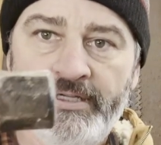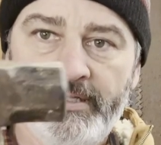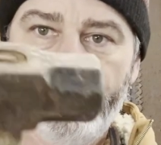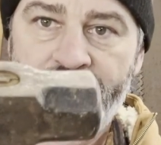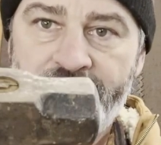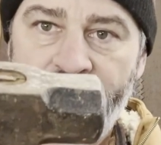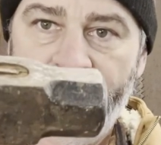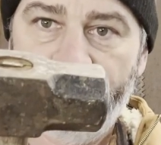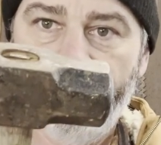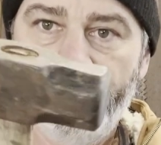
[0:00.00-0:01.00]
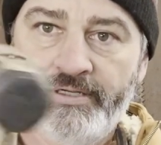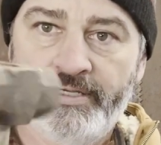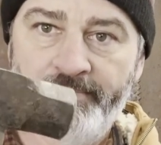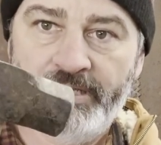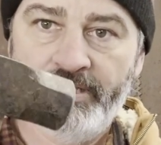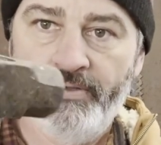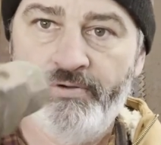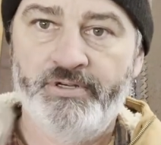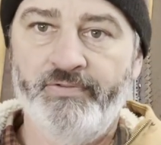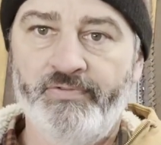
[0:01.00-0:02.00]
This thing can make a
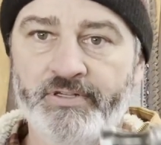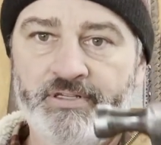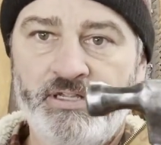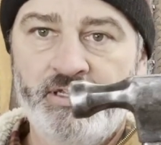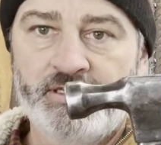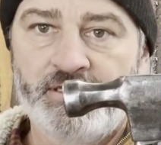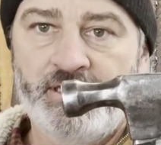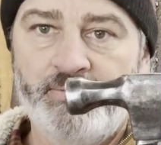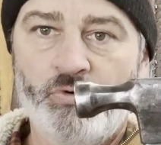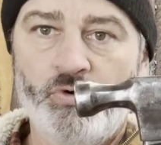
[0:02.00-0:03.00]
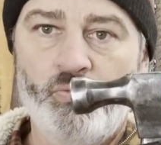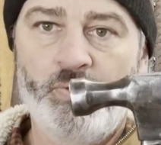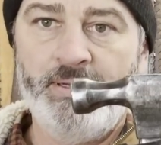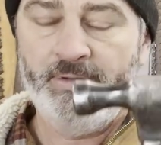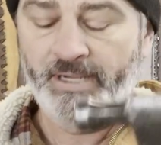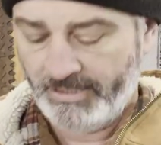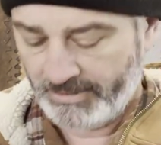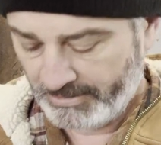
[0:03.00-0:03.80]
huge difference. It's a lot more weight behind than